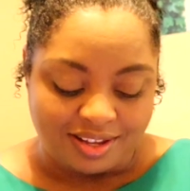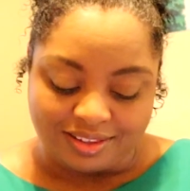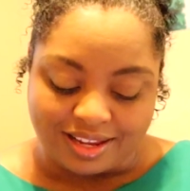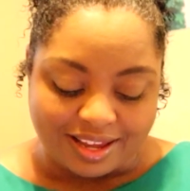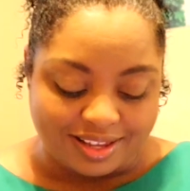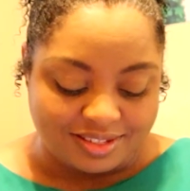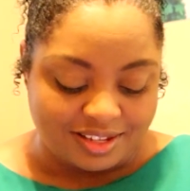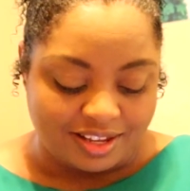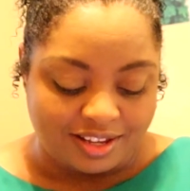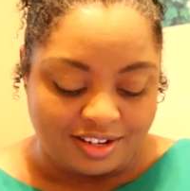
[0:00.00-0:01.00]
And like I
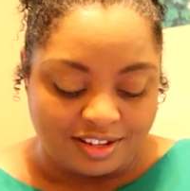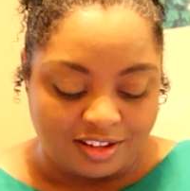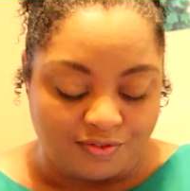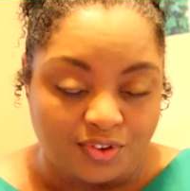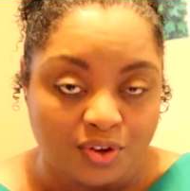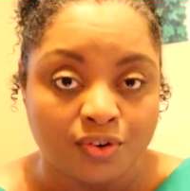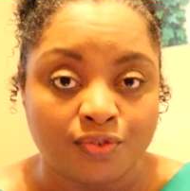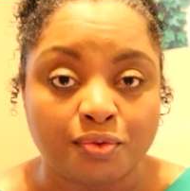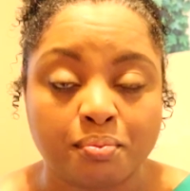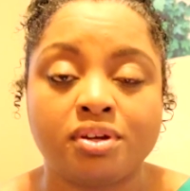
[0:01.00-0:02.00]
said, if you're
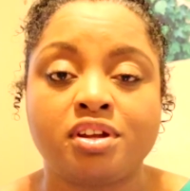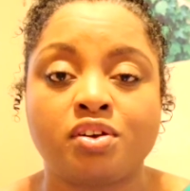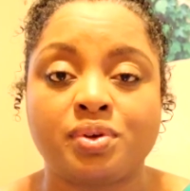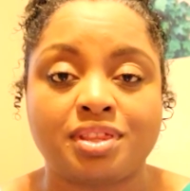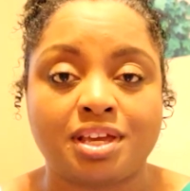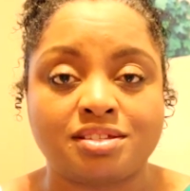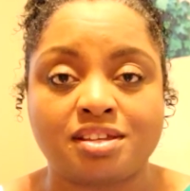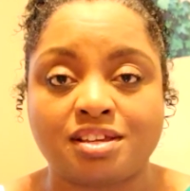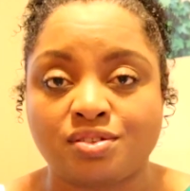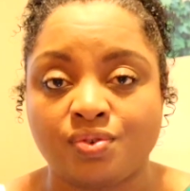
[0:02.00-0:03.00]
familiar with
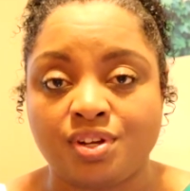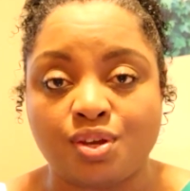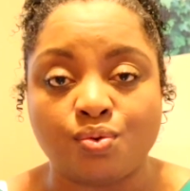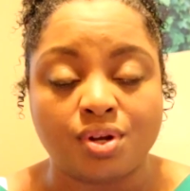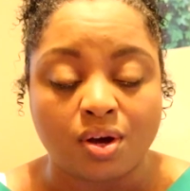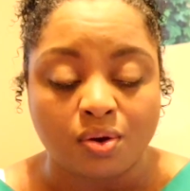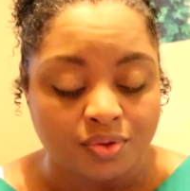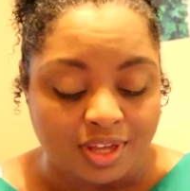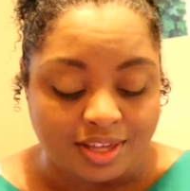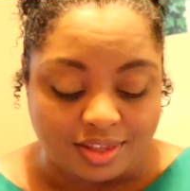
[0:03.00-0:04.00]
Ancestry, you
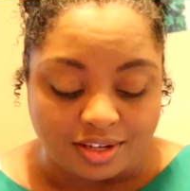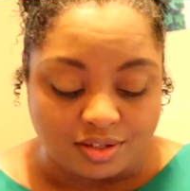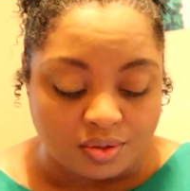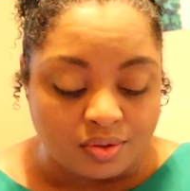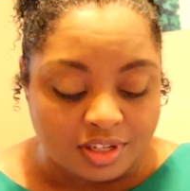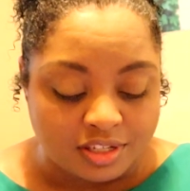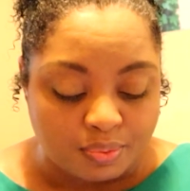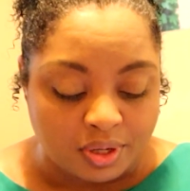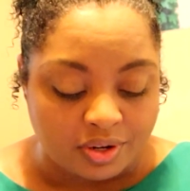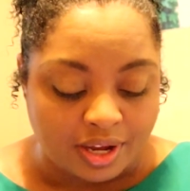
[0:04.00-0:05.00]
know that they do this
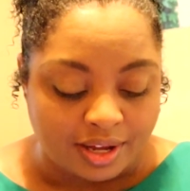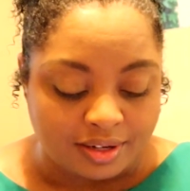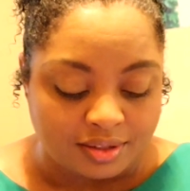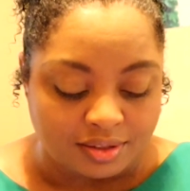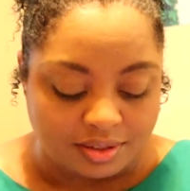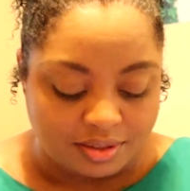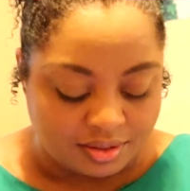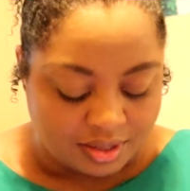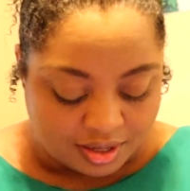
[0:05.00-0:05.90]
periodically,